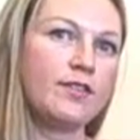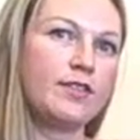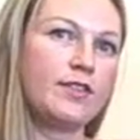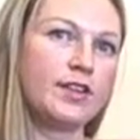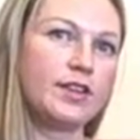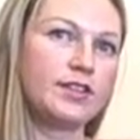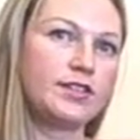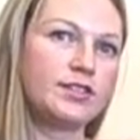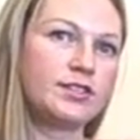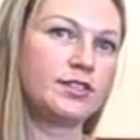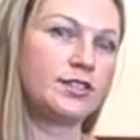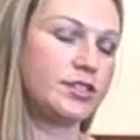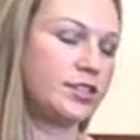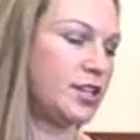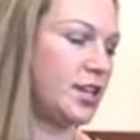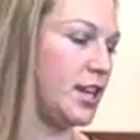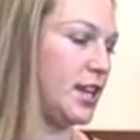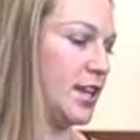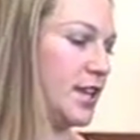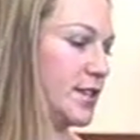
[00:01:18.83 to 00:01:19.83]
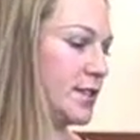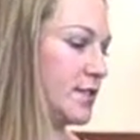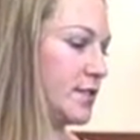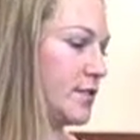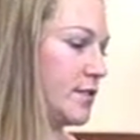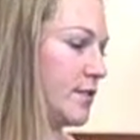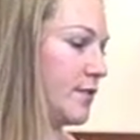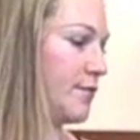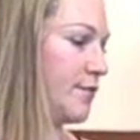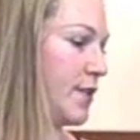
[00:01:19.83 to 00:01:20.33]
the
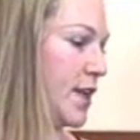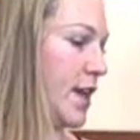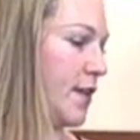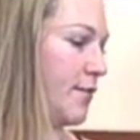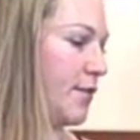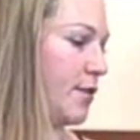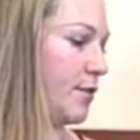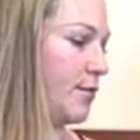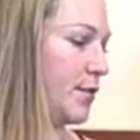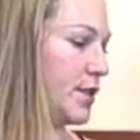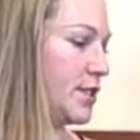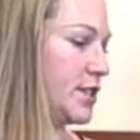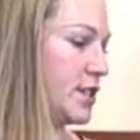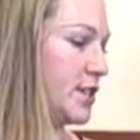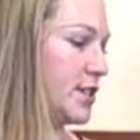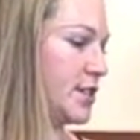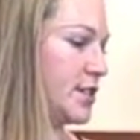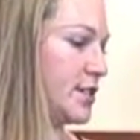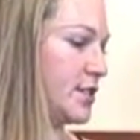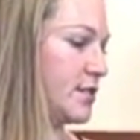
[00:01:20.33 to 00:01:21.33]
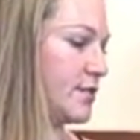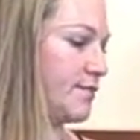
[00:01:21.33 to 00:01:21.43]
cheese flavor, which is